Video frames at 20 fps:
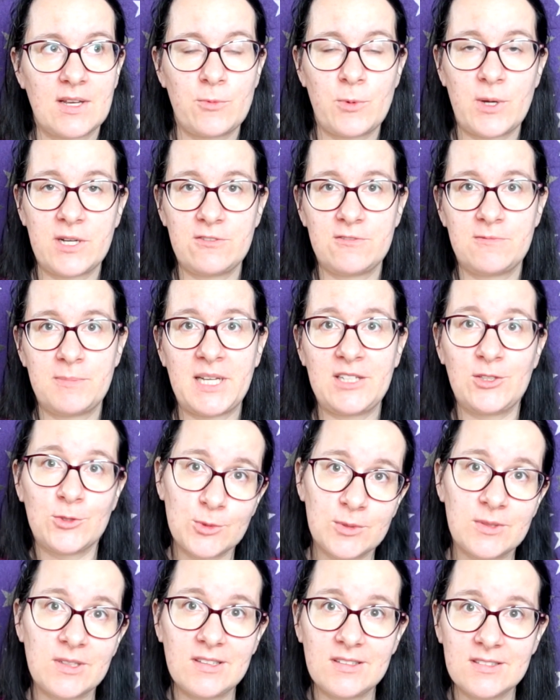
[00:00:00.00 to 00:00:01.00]
one of my
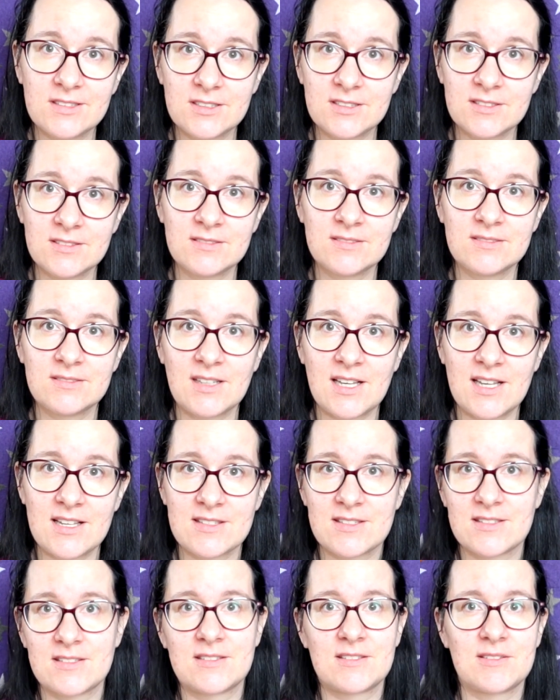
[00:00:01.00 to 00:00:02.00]
doodles
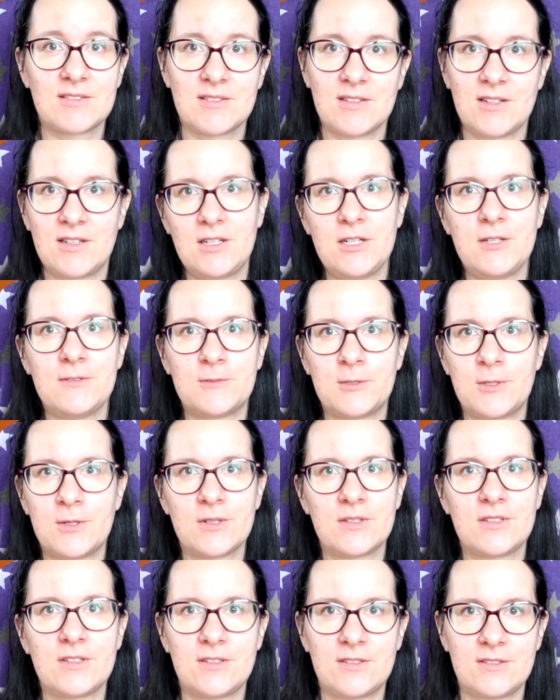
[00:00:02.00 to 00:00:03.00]
as a
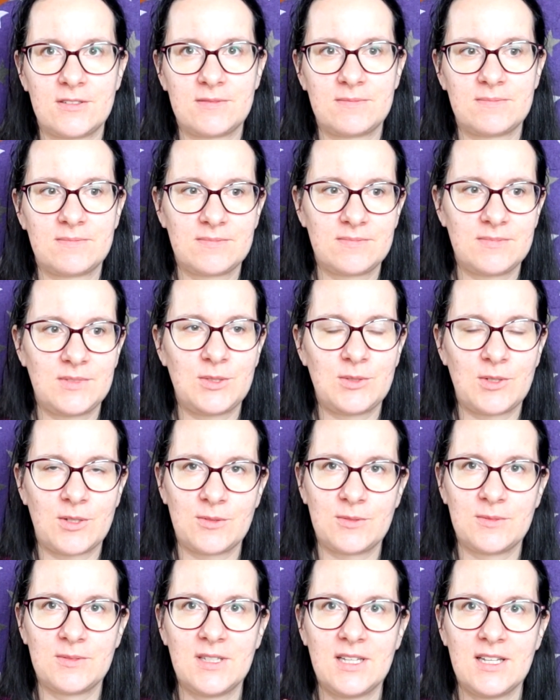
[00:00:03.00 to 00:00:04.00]
reward, or, you
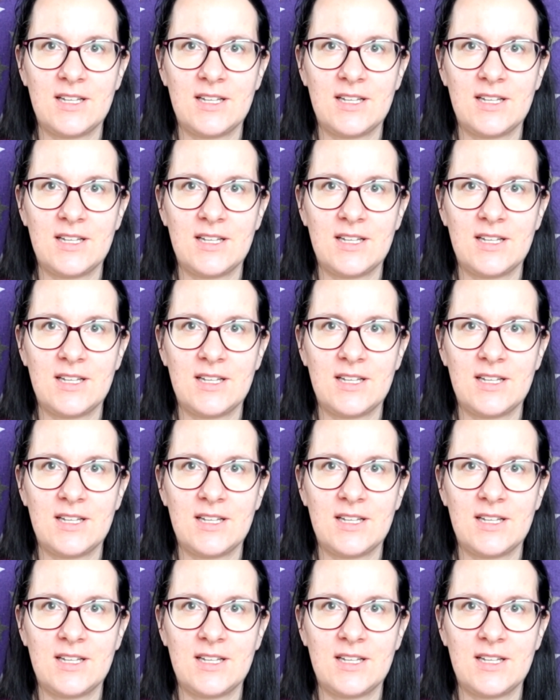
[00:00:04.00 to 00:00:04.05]
know,